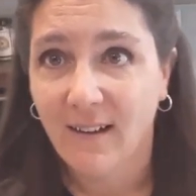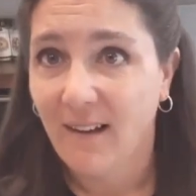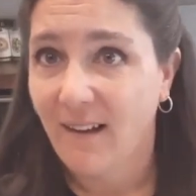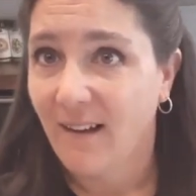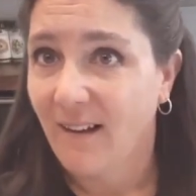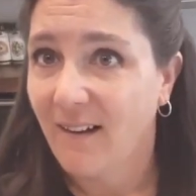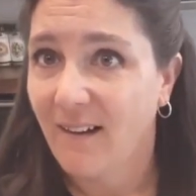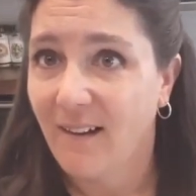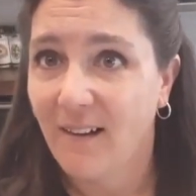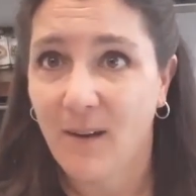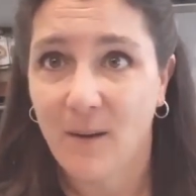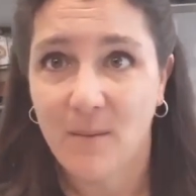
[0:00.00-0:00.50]

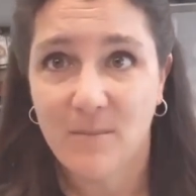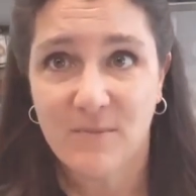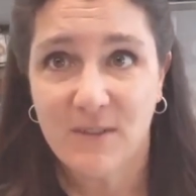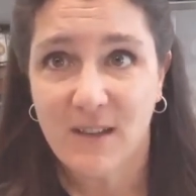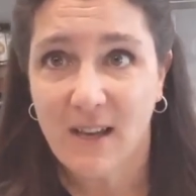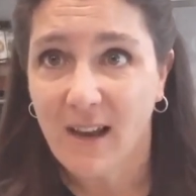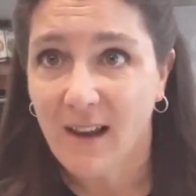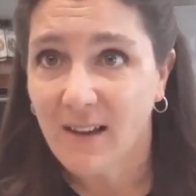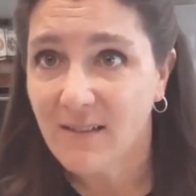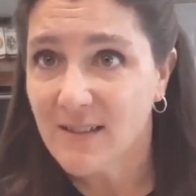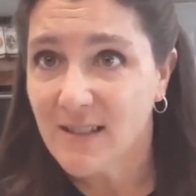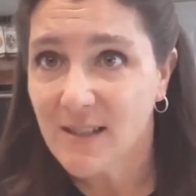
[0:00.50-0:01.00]
Do you
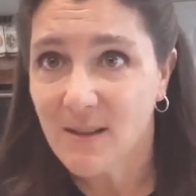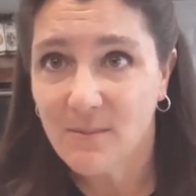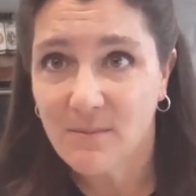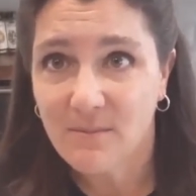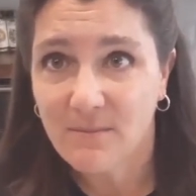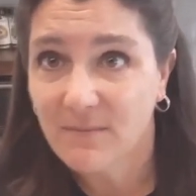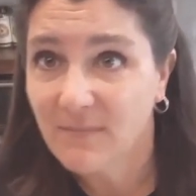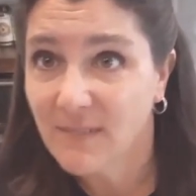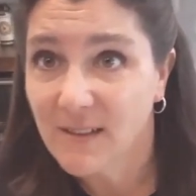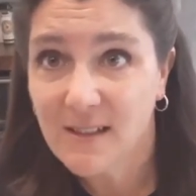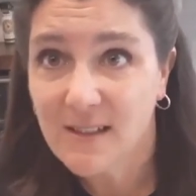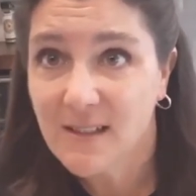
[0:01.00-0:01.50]
have
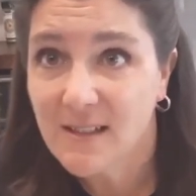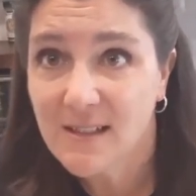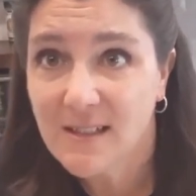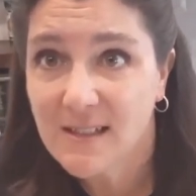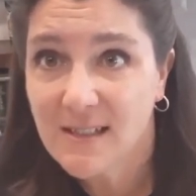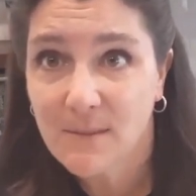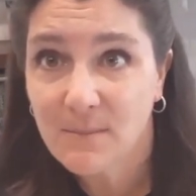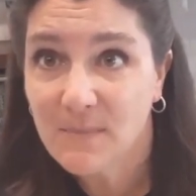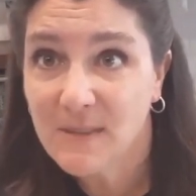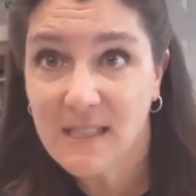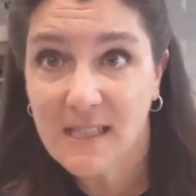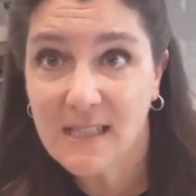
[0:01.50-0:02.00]
some
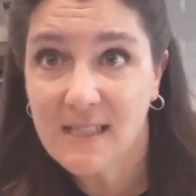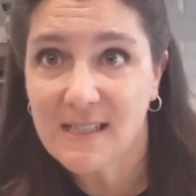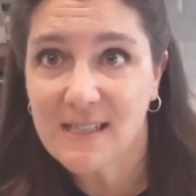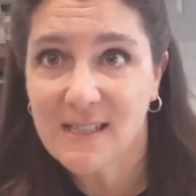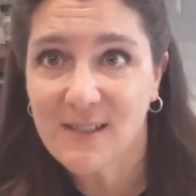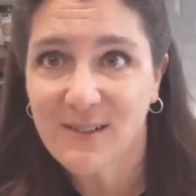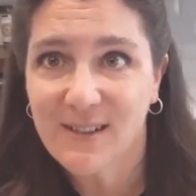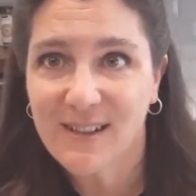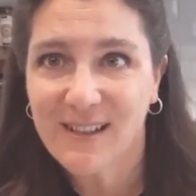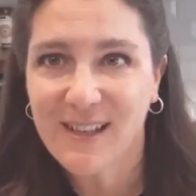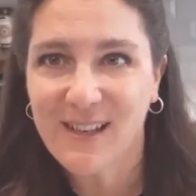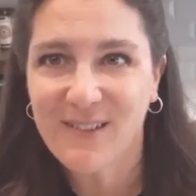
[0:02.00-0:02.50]
deets you
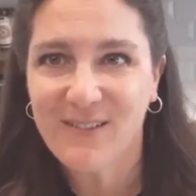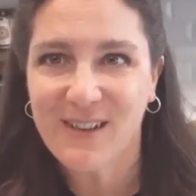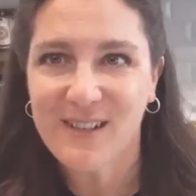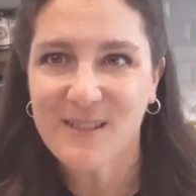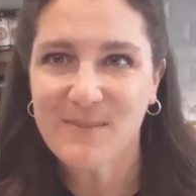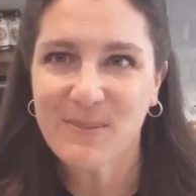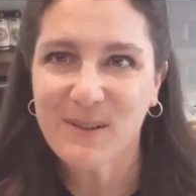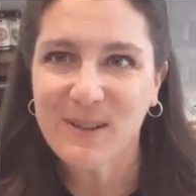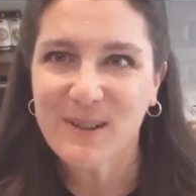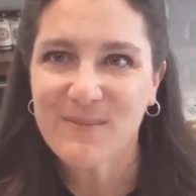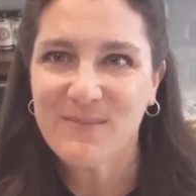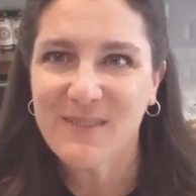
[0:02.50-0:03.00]
can give us?
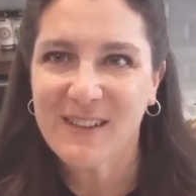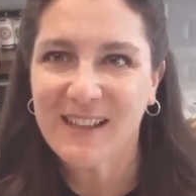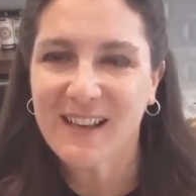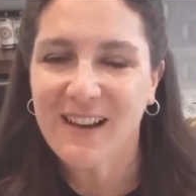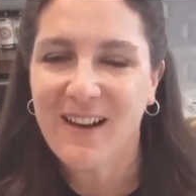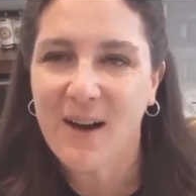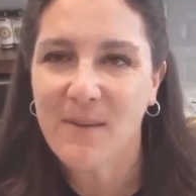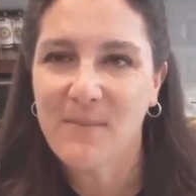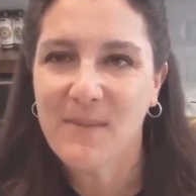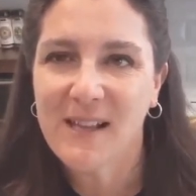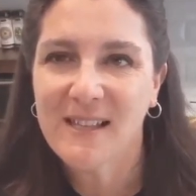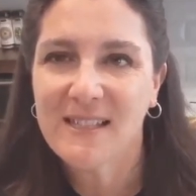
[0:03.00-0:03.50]
Put them in the
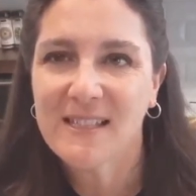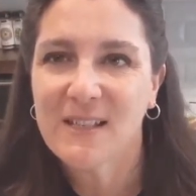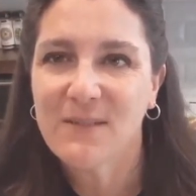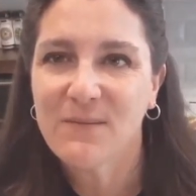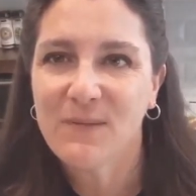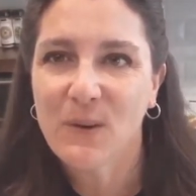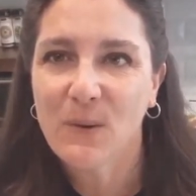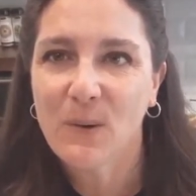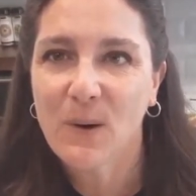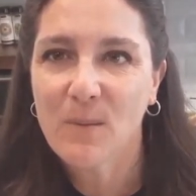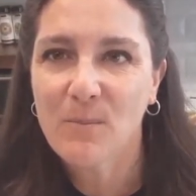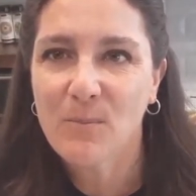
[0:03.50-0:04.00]
comments. If
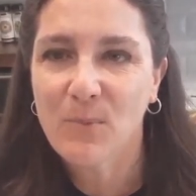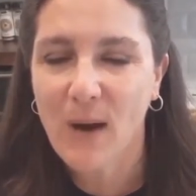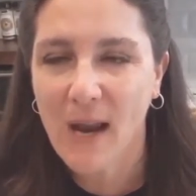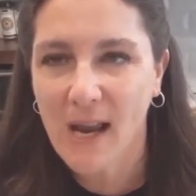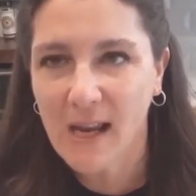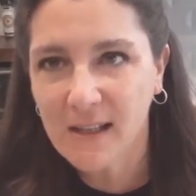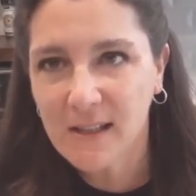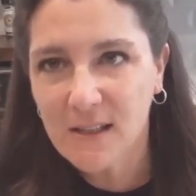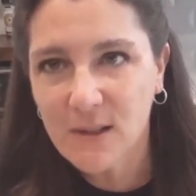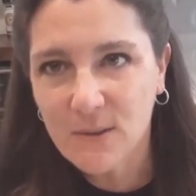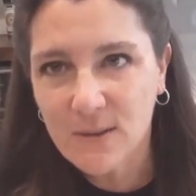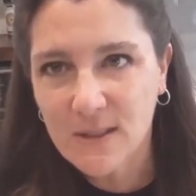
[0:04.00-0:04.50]
you are
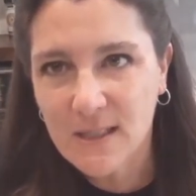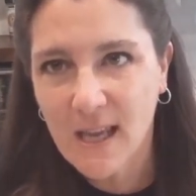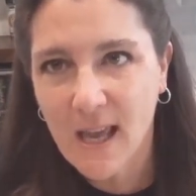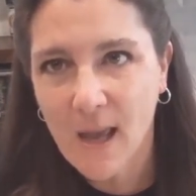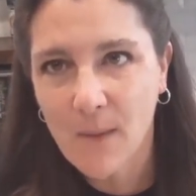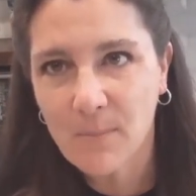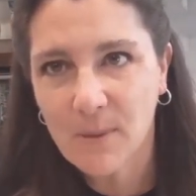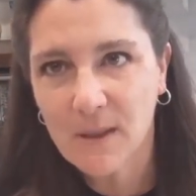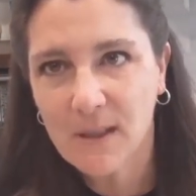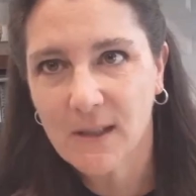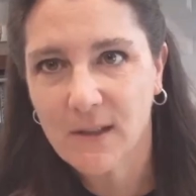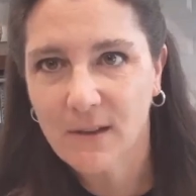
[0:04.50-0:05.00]
brand new to
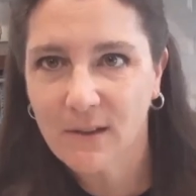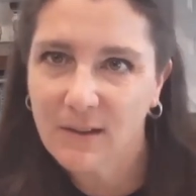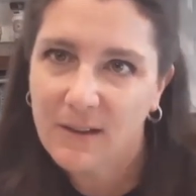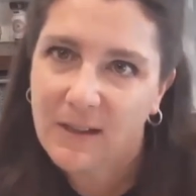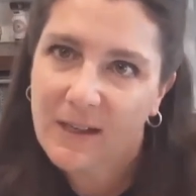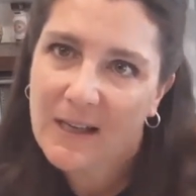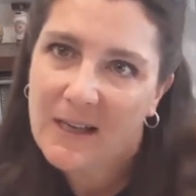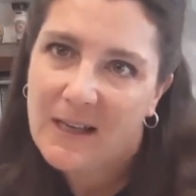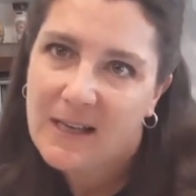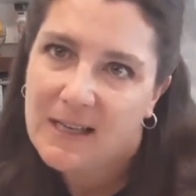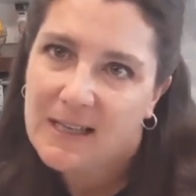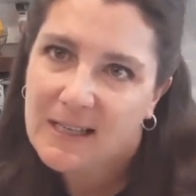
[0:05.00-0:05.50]
Epicure,
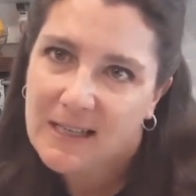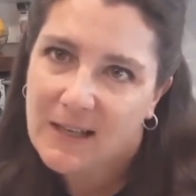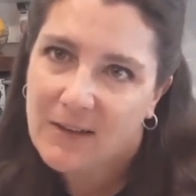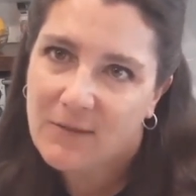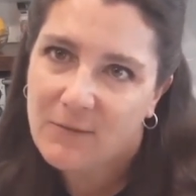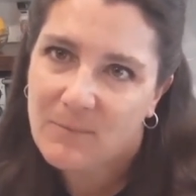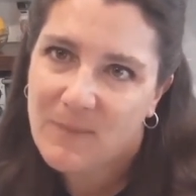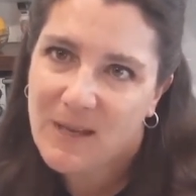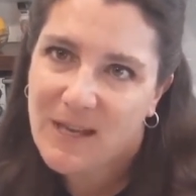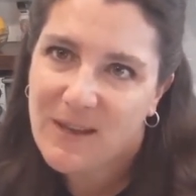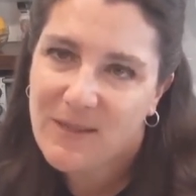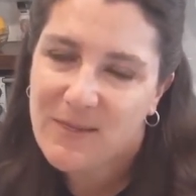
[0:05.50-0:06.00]
give
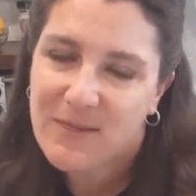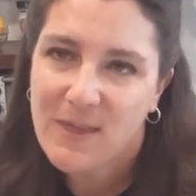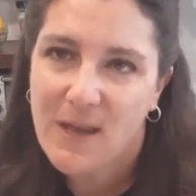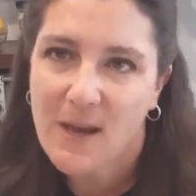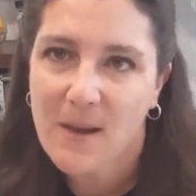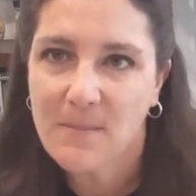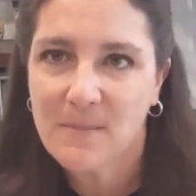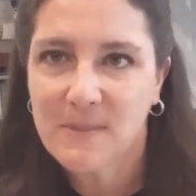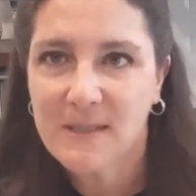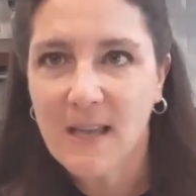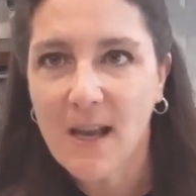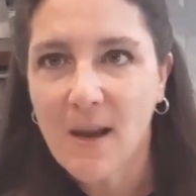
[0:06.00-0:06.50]
me a
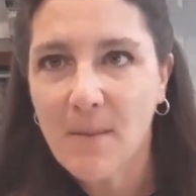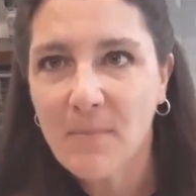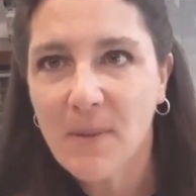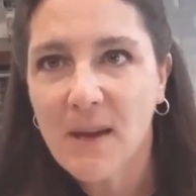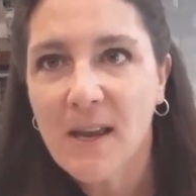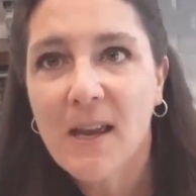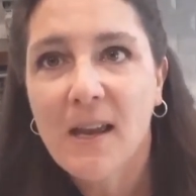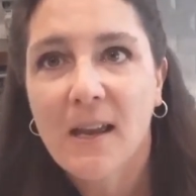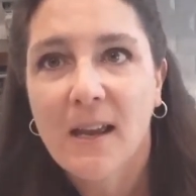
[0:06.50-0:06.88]
thumbs up.